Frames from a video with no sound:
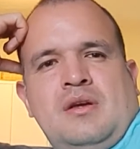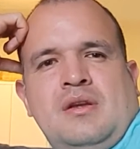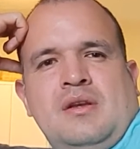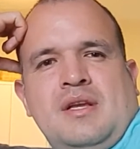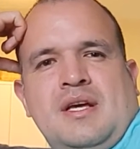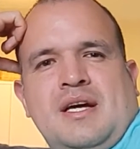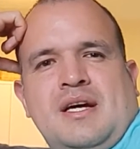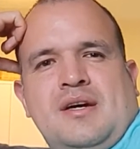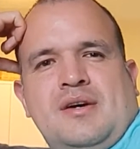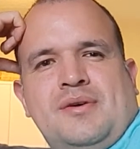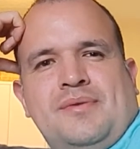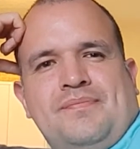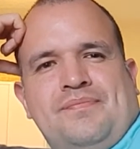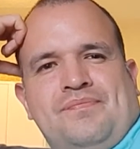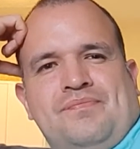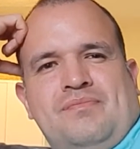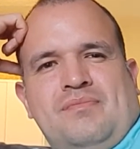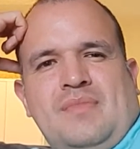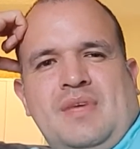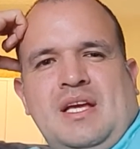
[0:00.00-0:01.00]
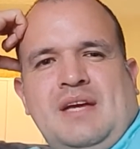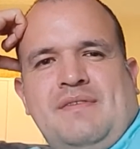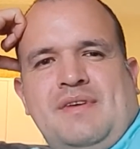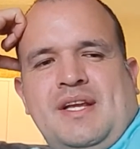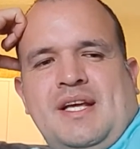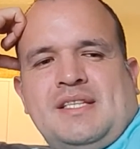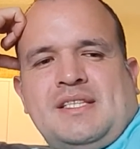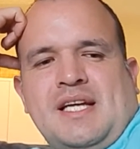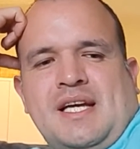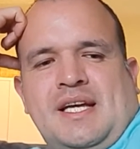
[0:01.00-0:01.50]
Now, even
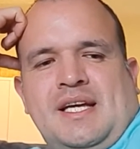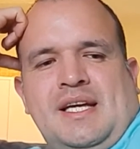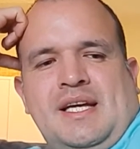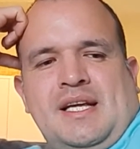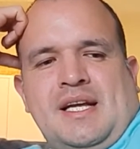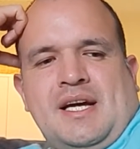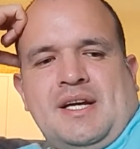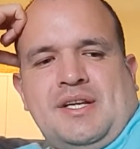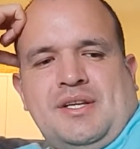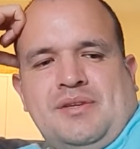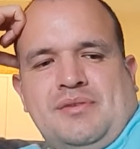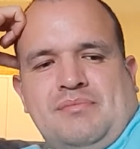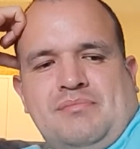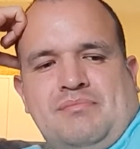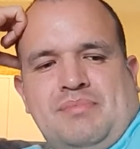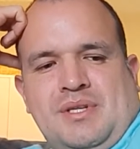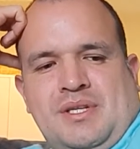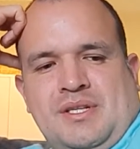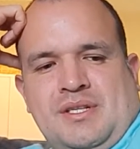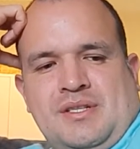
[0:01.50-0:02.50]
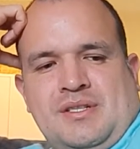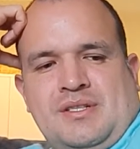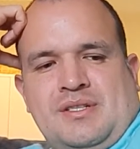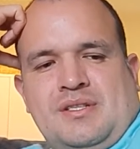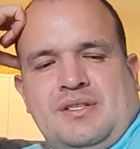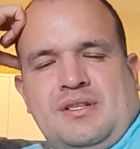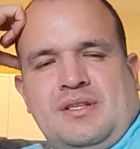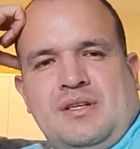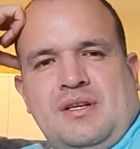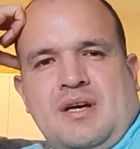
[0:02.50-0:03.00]
as a kid, I knew,
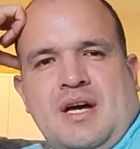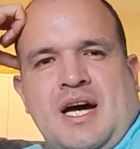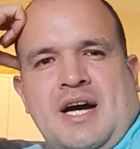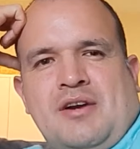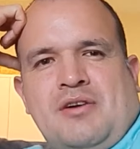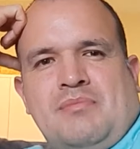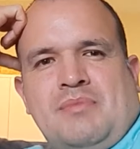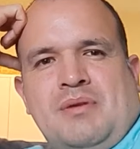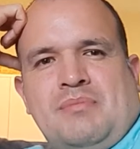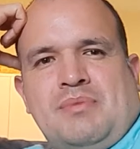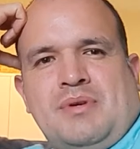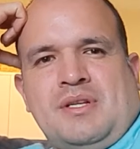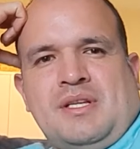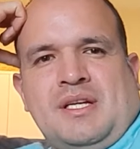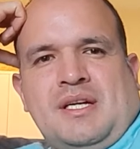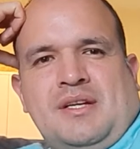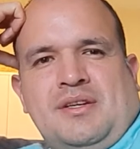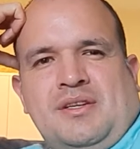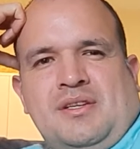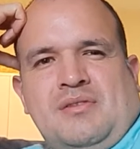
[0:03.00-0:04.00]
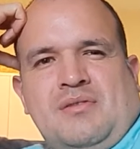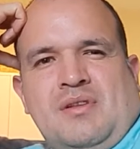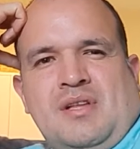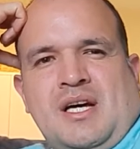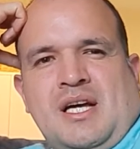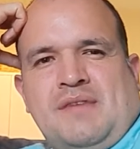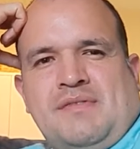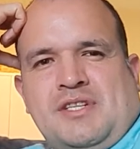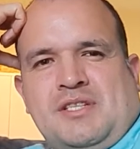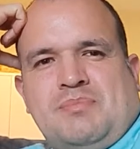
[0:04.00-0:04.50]
because I remembered that, you know, a
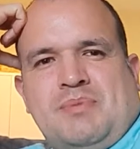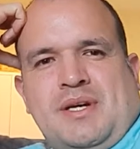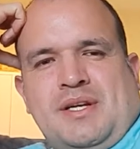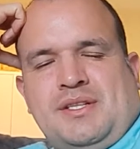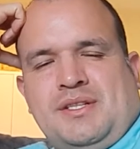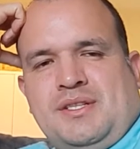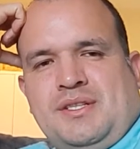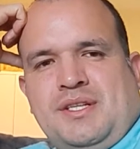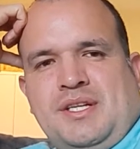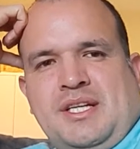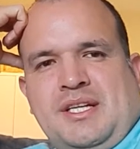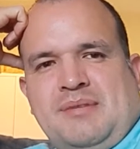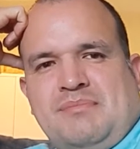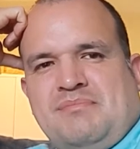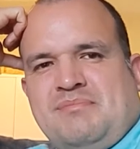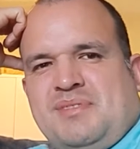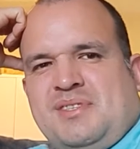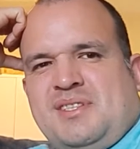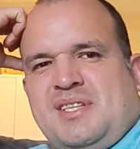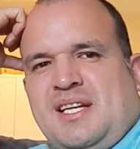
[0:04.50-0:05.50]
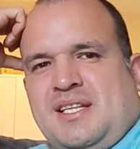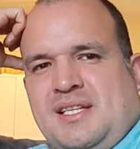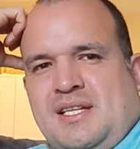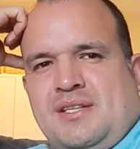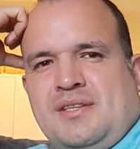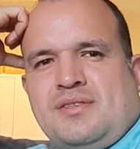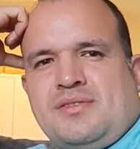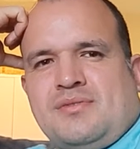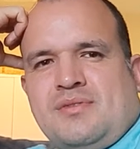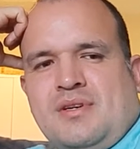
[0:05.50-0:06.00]
lot of expansion teams, they
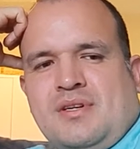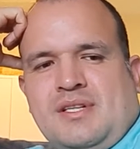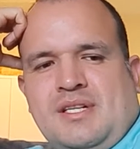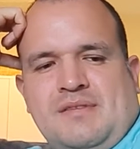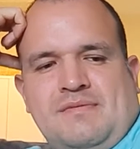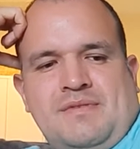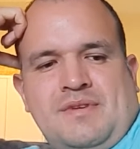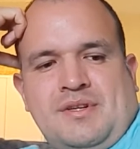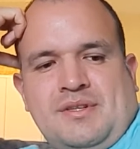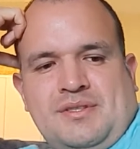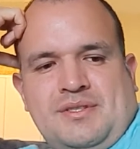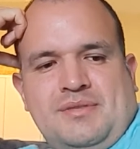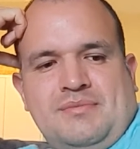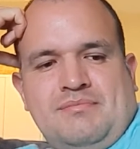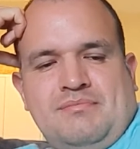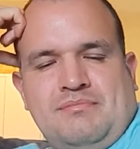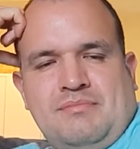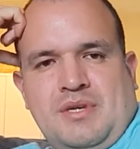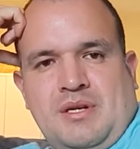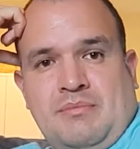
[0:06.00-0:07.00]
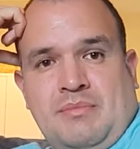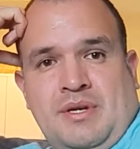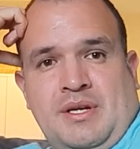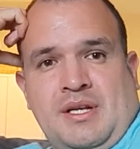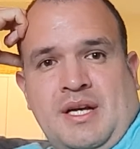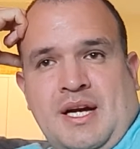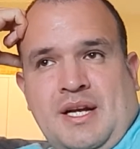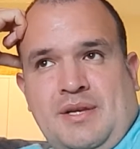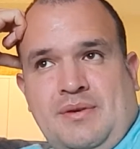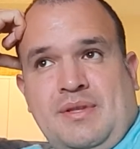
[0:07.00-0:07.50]
tend to struggle at first. I mean,
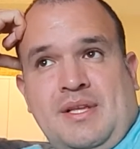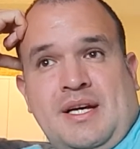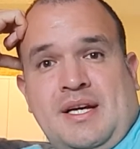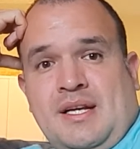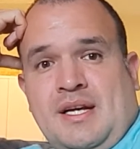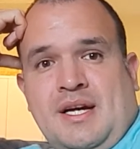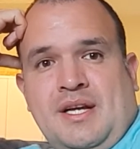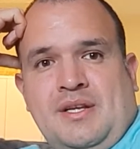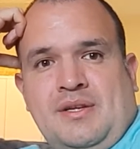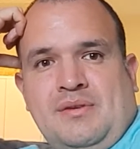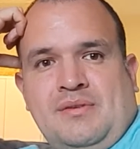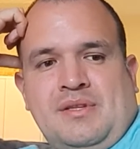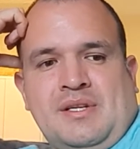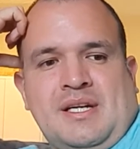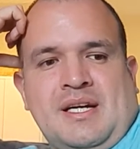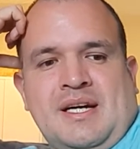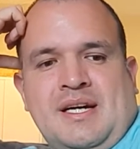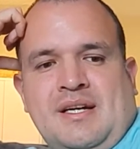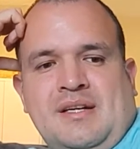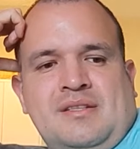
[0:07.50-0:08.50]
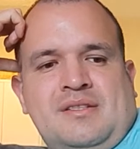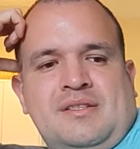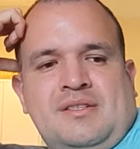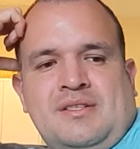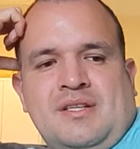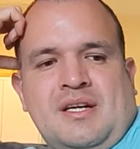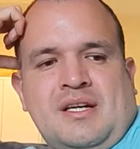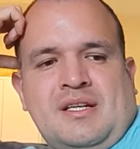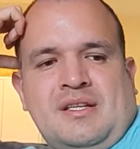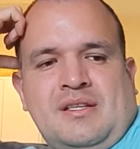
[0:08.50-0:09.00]
I knew that. I knew the guys, it's
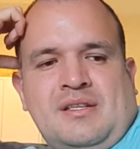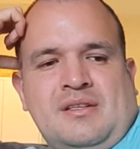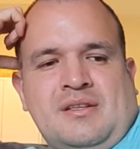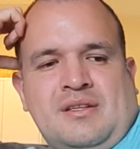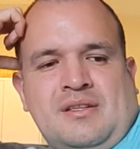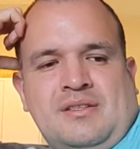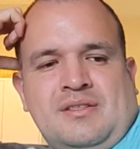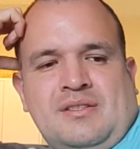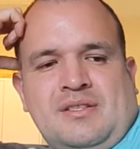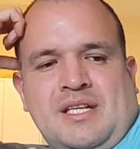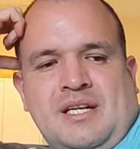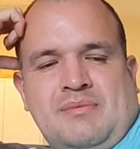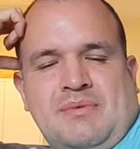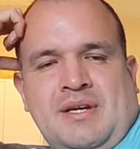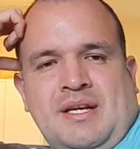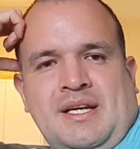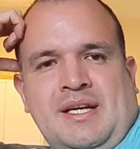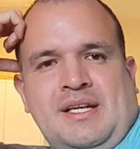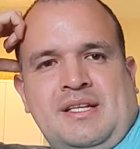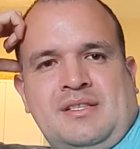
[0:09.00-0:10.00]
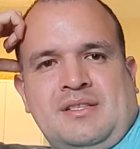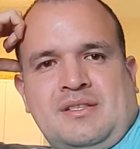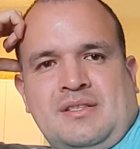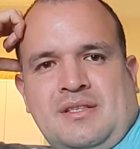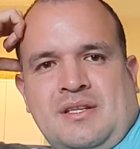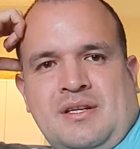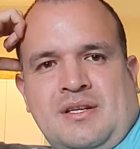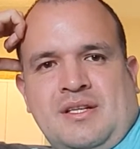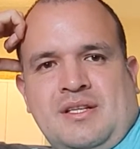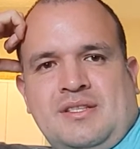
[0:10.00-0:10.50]
not going to, just get ready,
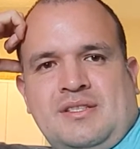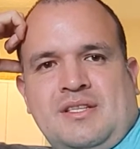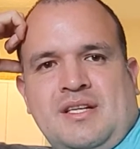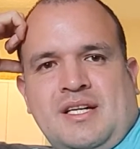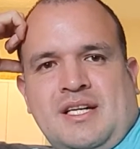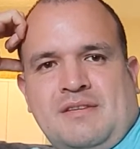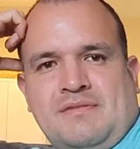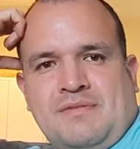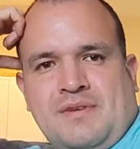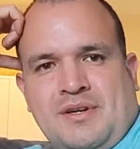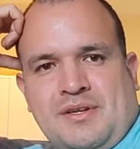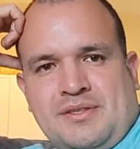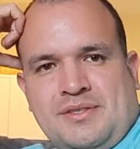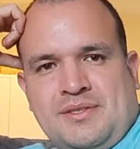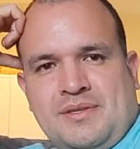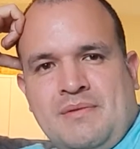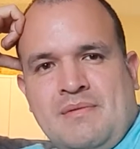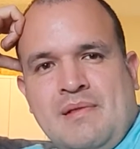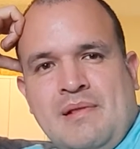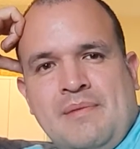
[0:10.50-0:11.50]
they're going to suck at first,